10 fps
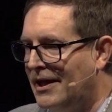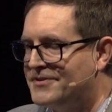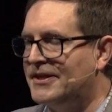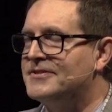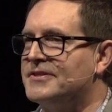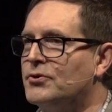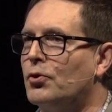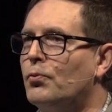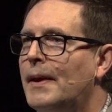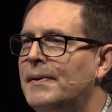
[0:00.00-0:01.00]
Sentences.
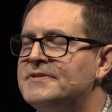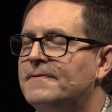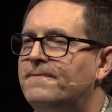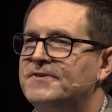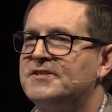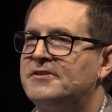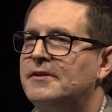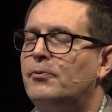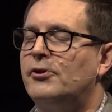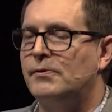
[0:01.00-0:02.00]
Or maybe it's the physics of
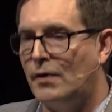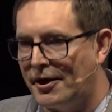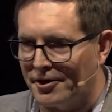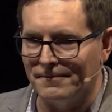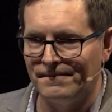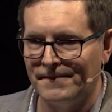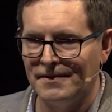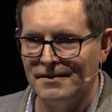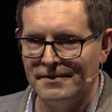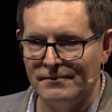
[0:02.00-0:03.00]
the boiling water.
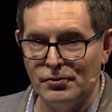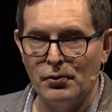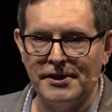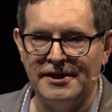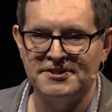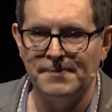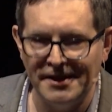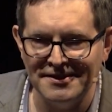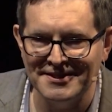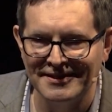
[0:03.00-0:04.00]
Won't that
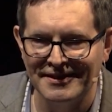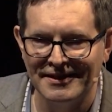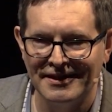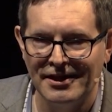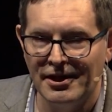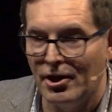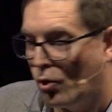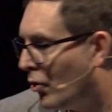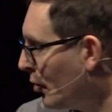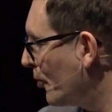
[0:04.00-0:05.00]
explain it?
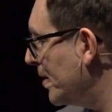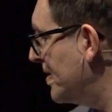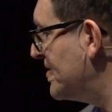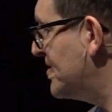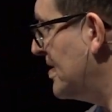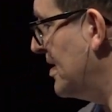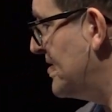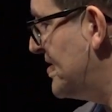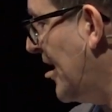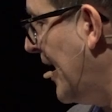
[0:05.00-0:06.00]
Or is
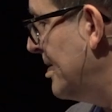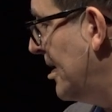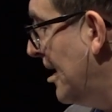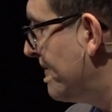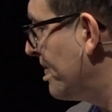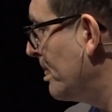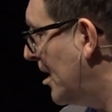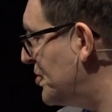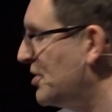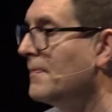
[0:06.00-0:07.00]
saying that
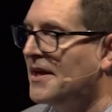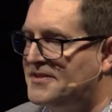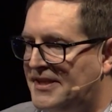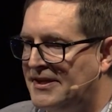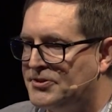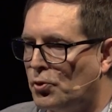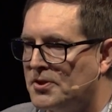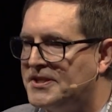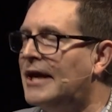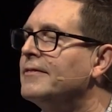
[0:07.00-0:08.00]
information makes sense, or
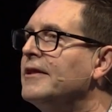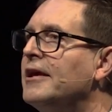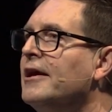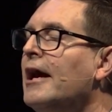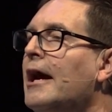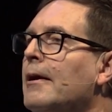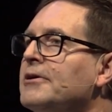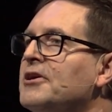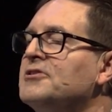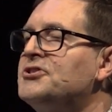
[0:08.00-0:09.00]
is that the
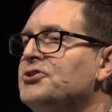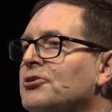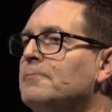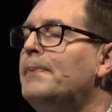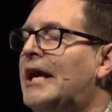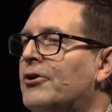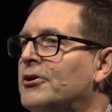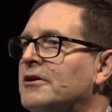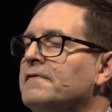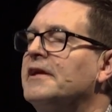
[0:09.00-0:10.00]
concerned
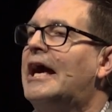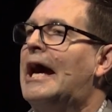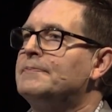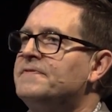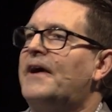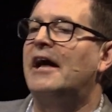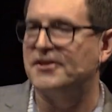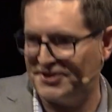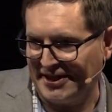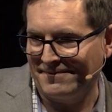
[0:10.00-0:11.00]
parent of the gaps
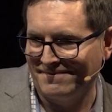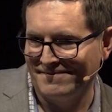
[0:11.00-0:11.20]
fallacy?